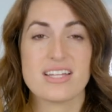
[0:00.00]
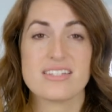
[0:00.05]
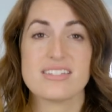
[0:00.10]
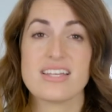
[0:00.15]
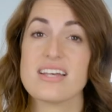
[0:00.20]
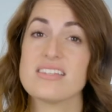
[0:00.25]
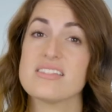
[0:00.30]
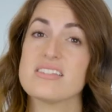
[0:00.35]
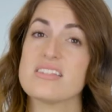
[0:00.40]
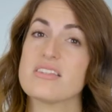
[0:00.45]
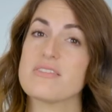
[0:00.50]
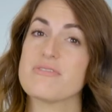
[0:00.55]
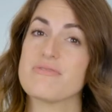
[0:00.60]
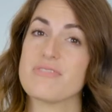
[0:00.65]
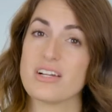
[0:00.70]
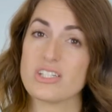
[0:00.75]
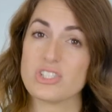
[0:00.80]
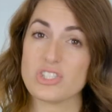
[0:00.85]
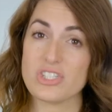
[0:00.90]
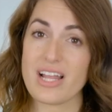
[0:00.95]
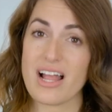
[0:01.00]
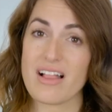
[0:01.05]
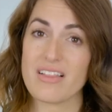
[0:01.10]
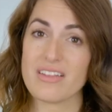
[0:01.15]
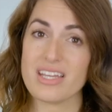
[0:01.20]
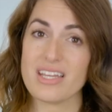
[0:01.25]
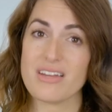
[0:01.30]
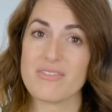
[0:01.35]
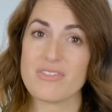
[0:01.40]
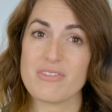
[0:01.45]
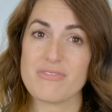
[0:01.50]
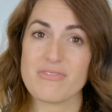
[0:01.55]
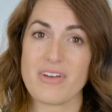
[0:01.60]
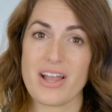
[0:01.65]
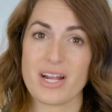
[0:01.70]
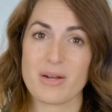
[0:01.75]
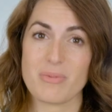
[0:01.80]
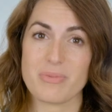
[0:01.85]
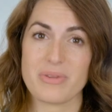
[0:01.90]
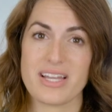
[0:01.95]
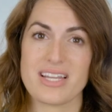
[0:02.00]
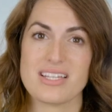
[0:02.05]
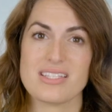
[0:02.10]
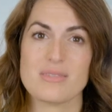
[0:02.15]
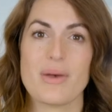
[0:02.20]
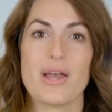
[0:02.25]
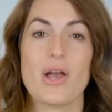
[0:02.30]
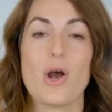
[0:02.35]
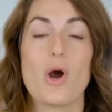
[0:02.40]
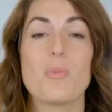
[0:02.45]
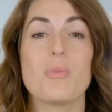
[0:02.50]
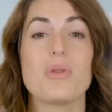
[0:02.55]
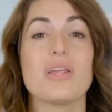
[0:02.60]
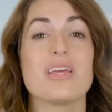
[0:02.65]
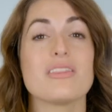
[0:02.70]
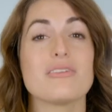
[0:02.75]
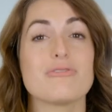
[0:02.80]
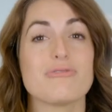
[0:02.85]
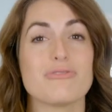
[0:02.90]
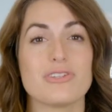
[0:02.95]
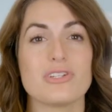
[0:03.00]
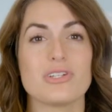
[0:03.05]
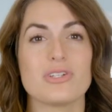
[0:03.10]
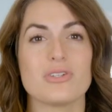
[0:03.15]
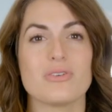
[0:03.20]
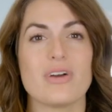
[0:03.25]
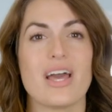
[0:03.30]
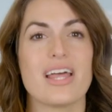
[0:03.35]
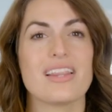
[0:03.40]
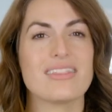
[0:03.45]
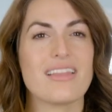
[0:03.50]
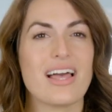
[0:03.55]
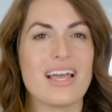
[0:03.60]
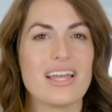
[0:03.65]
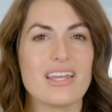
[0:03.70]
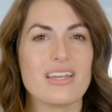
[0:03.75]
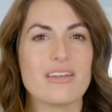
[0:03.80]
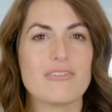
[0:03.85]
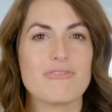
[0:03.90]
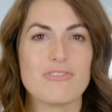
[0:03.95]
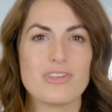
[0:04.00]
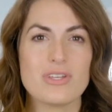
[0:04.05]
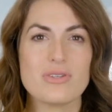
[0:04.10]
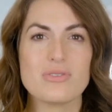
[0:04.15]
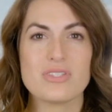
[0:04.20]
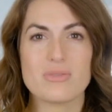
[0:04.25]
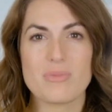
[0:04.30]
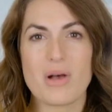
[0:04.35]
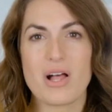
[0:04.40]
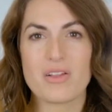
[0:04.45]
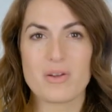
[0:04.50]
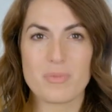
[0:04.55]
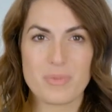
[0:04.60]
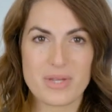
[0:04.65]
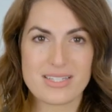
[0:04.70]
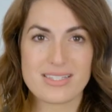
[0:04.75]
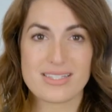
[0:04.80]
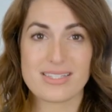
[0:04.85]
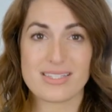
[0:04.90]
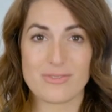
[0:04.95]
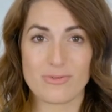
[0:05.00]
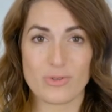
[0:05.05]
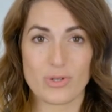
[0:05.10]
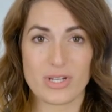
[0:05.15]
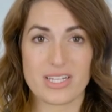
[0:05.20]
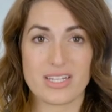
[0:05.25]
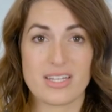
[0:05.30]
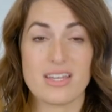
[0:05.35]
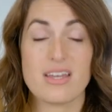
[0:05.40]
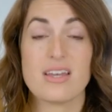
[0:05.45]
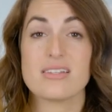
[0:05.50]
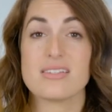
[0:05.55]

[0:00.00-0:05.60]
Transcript: test the functionality of the fireplace by opening the flue and lighting a few smaller pieces of wood